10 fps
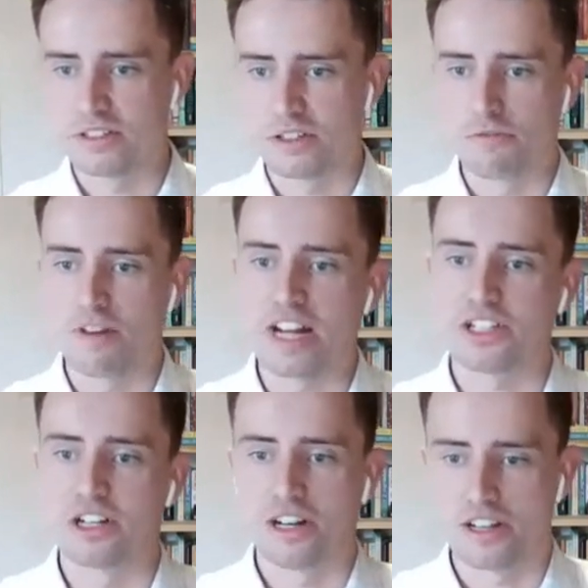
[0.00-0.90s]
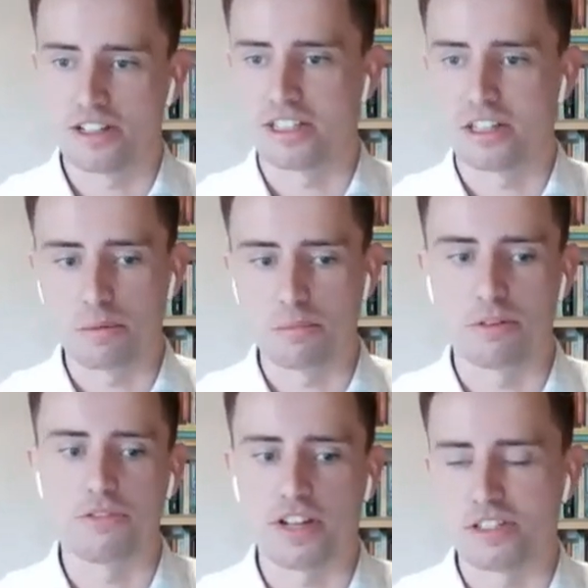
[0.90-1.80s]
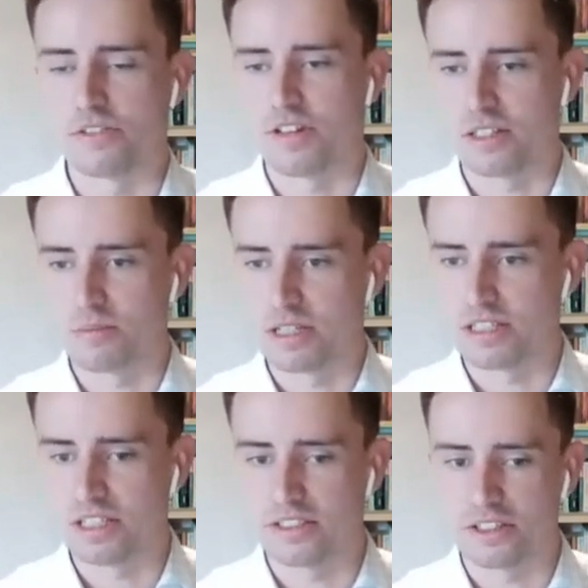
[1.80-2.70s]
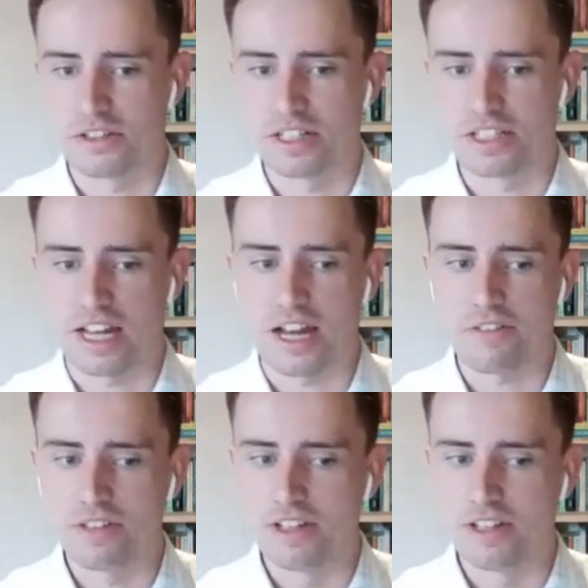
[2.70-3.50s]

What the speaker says: So rationalizing the number of face-to-face meetings that you need to have